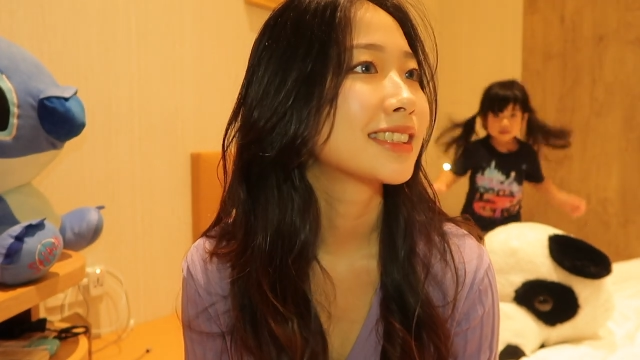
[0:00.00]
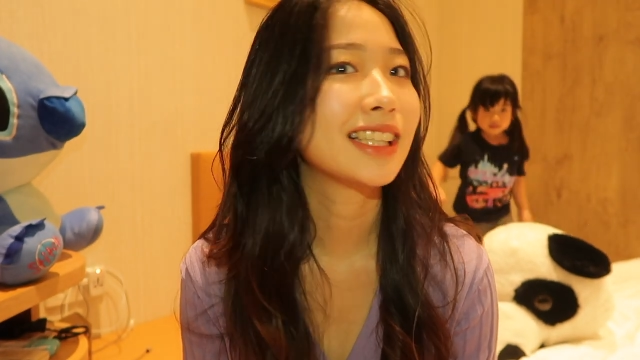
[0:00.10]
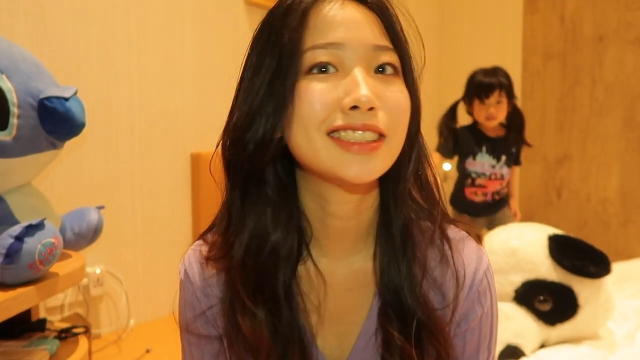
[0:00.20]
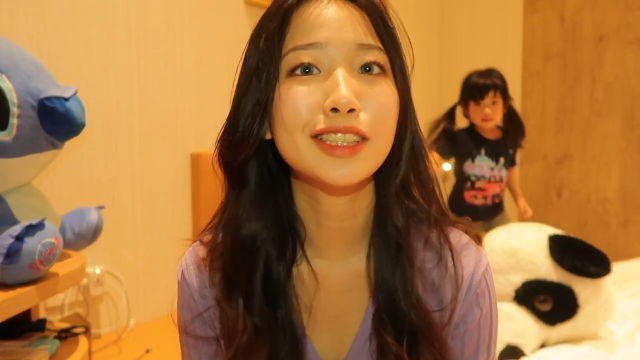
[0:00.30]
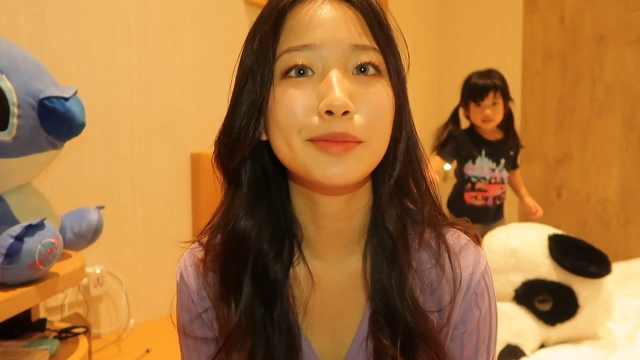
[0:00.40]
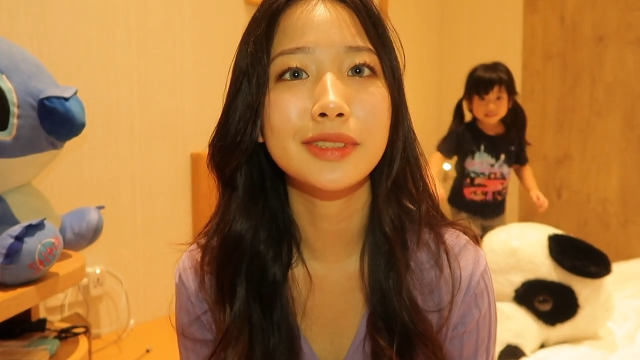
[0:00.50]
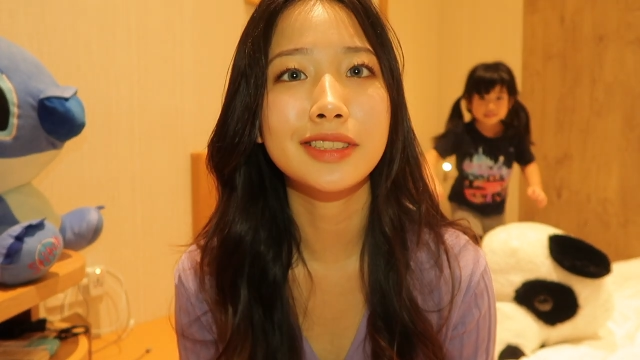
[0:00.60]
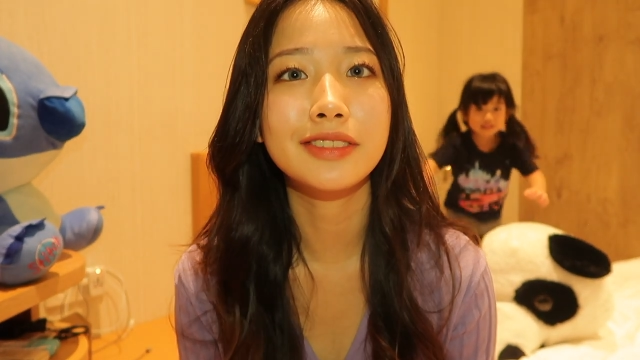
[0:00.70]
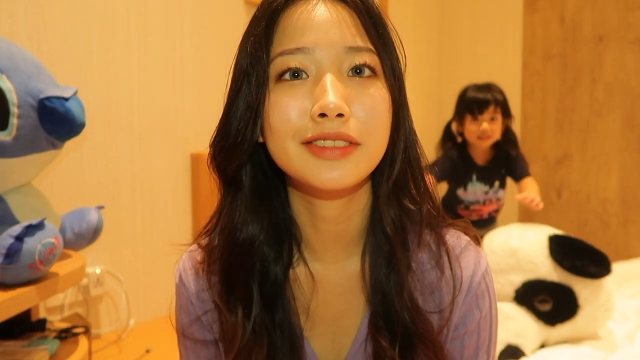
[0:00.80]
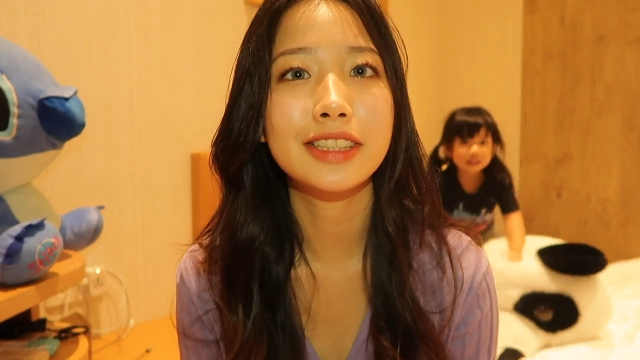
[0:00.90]
Can
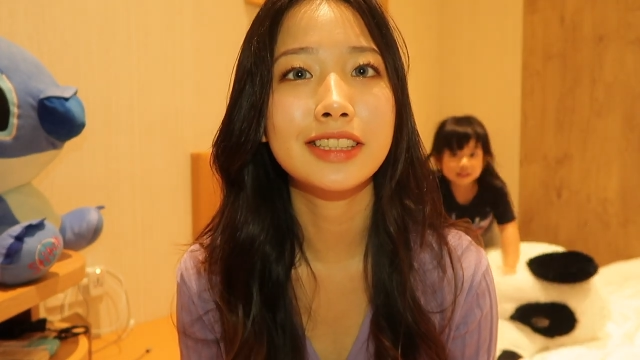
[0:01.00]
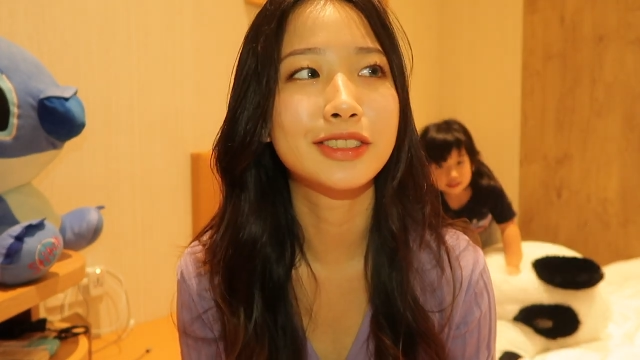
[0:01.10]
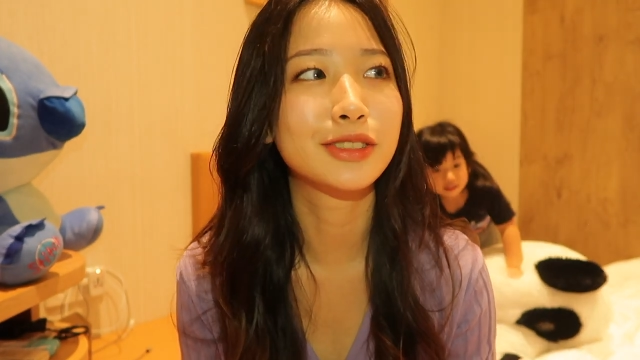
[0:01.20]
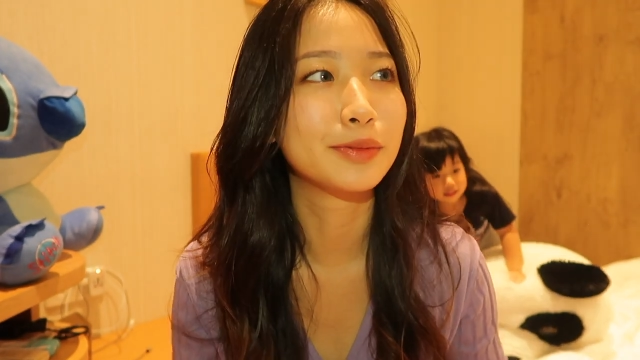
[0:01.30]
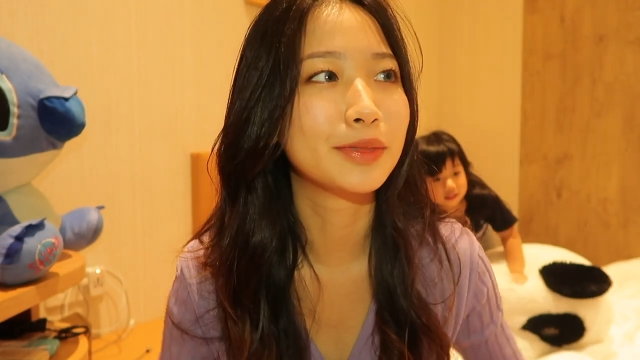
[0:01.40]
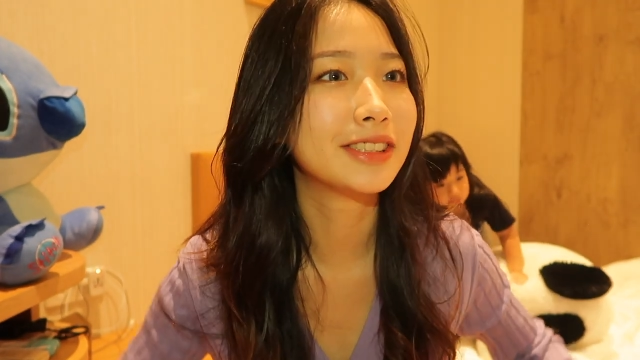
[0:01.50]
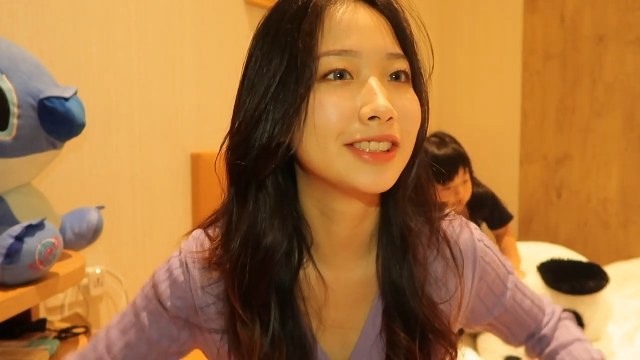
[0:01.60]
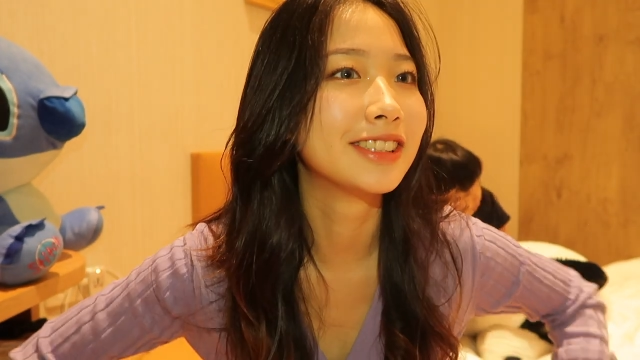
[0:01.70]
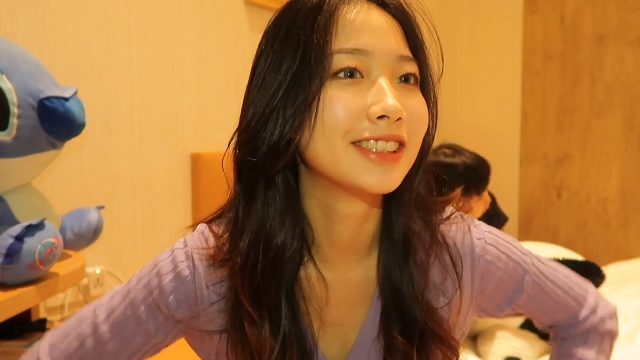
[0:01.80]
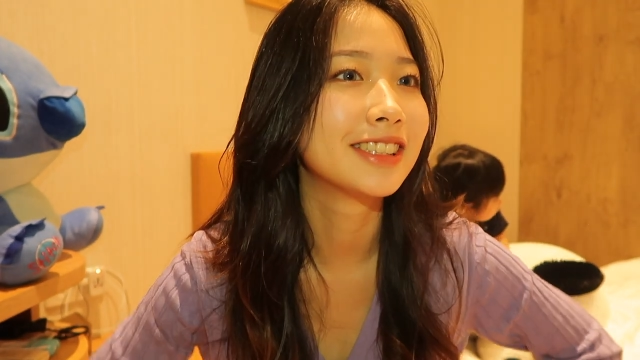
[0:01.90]
somebody relate to
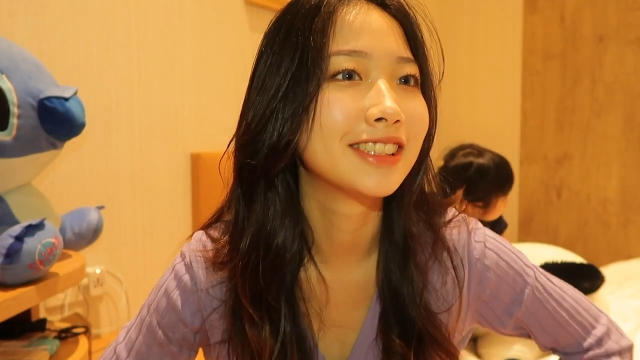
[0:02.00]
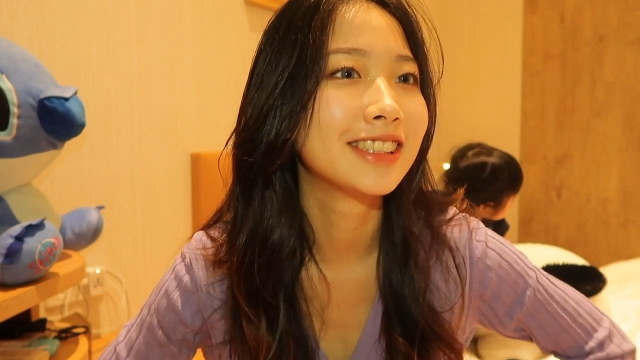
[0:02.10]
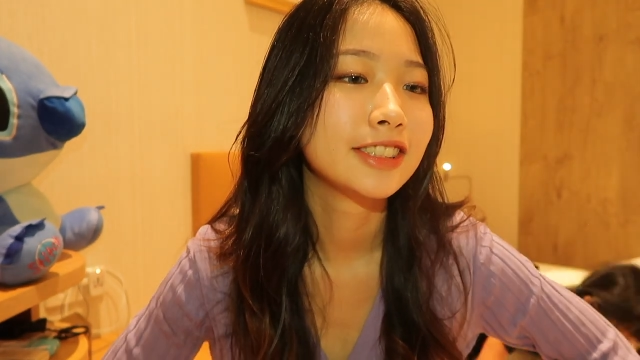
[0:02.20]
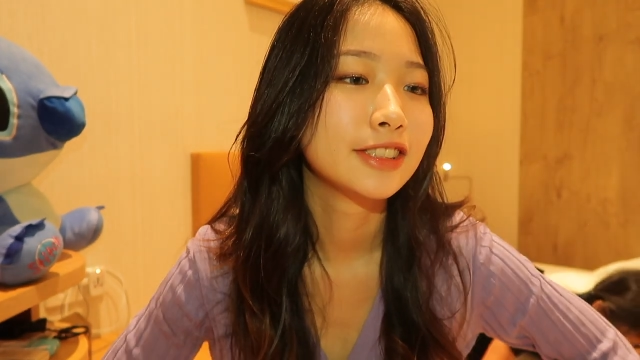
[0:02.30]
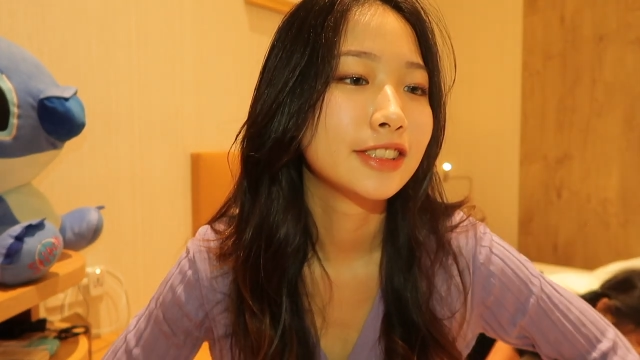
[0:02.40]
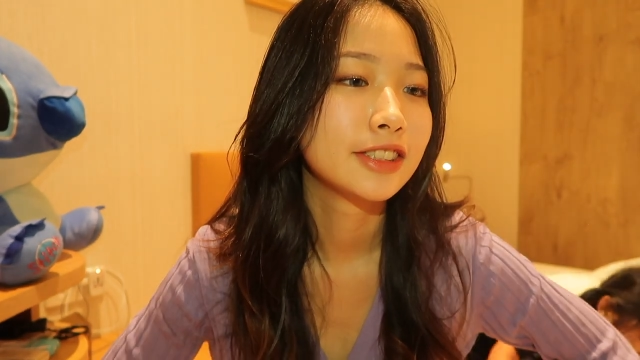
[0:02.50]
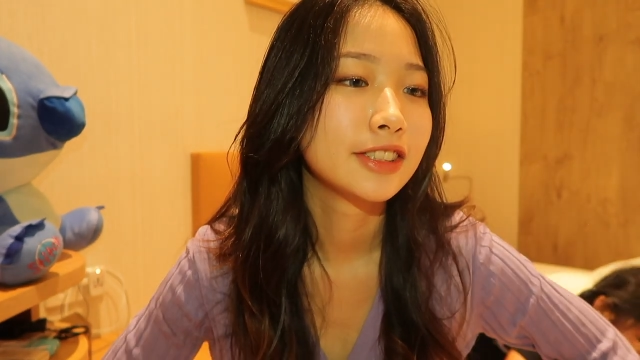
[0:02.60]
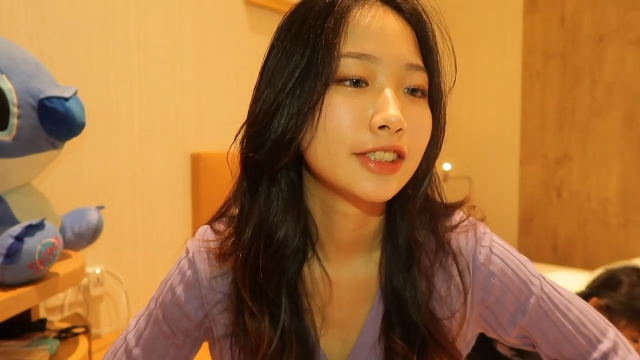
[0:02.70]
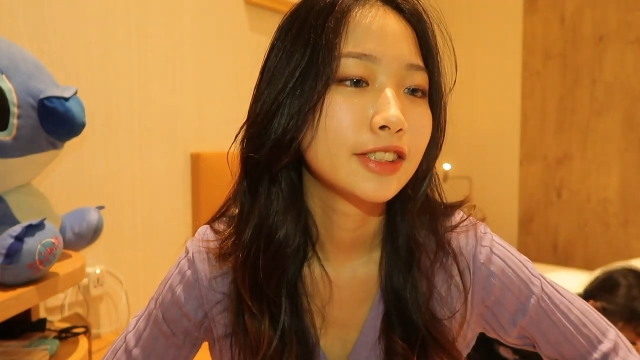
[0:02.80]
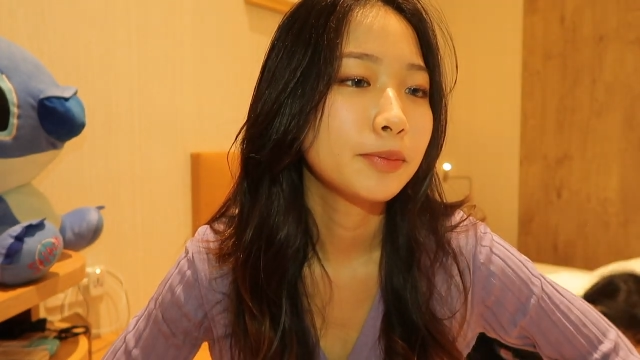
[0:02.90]
me?
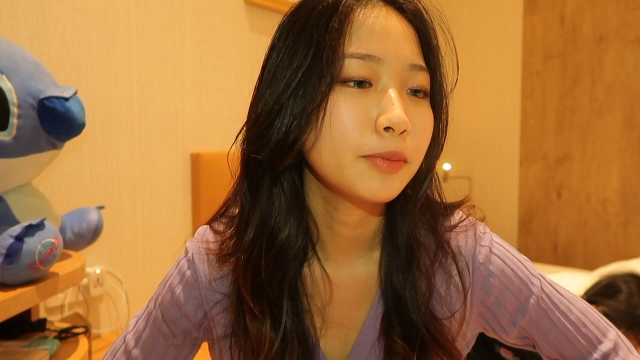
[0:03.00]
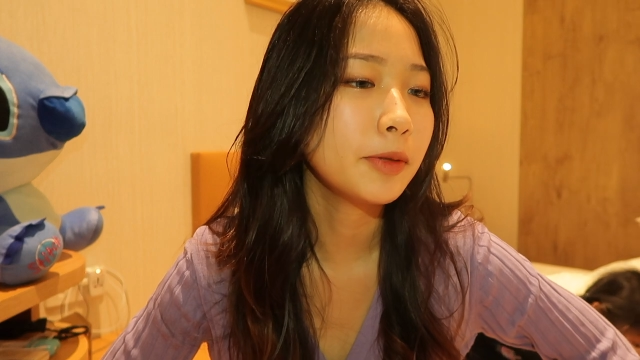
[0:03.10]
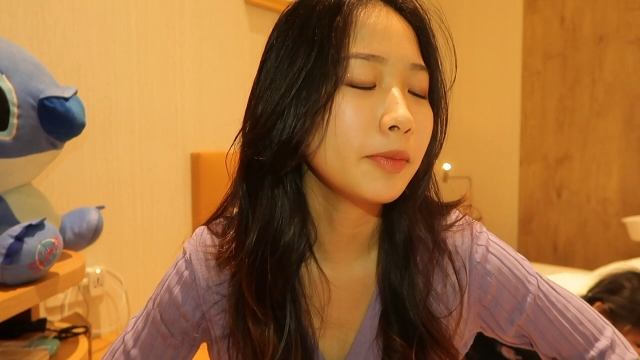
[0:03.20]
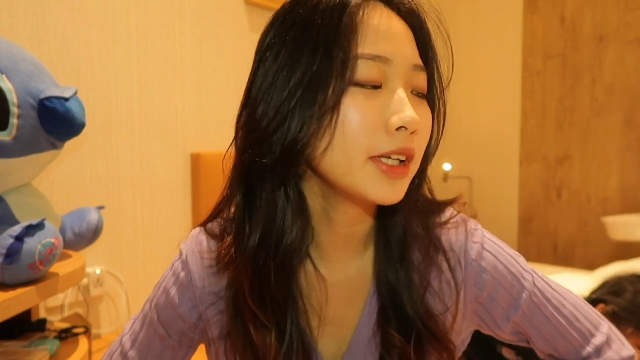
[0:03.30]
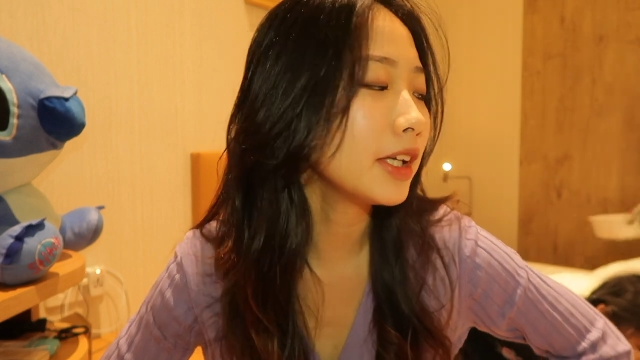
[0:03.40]
Meme!